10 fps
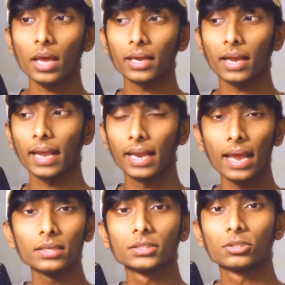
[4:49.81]
like
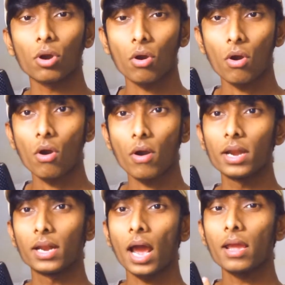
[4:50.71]
against her
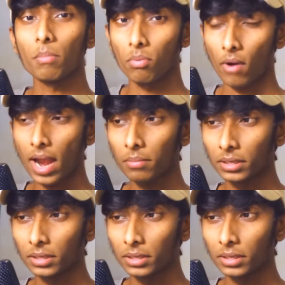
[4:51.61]
entire brand,